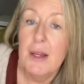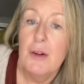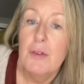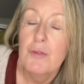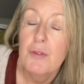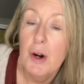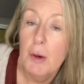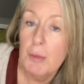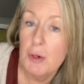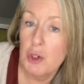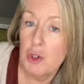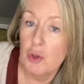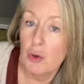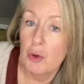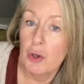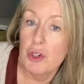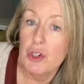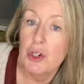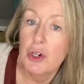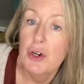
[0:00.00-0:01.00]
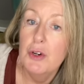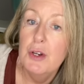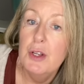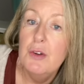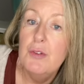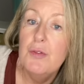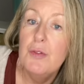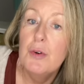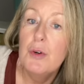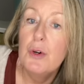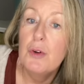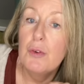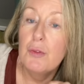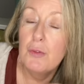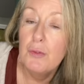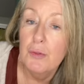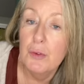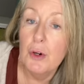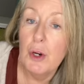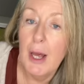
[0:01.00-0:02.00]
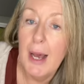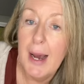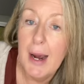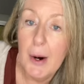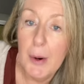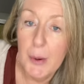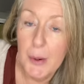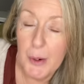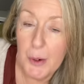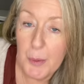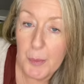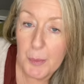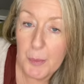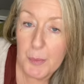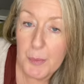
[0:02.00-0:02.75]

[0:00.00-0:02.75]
from a short journey for a full hour.